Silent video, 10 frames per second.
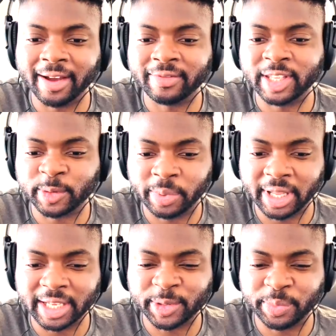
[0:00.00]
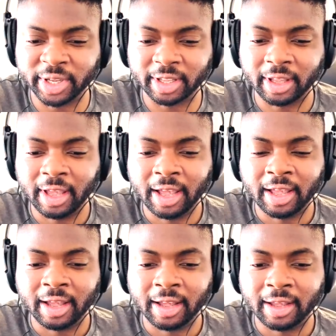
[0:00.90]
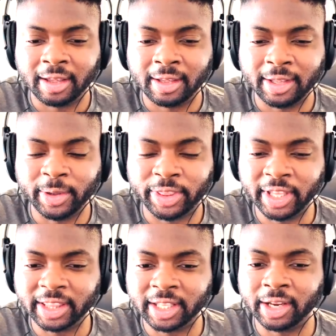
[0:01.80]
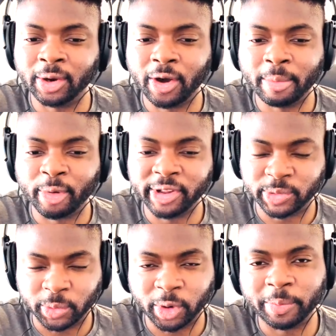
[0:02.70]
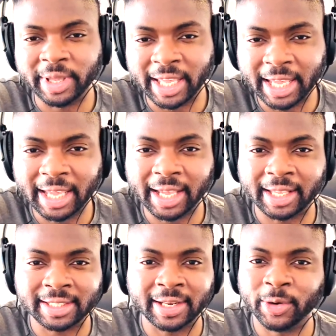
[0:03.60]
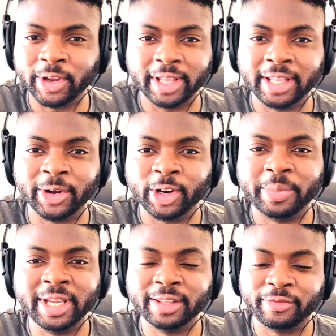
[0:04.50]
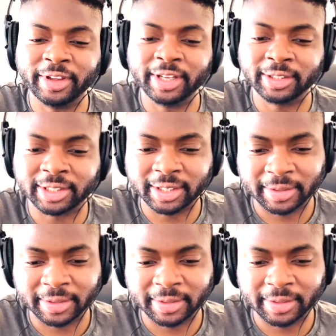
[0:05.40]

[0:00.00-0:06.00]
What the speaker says: of this place, but you'd think that a lot of Marines would want to be here because they're not going to be in the field.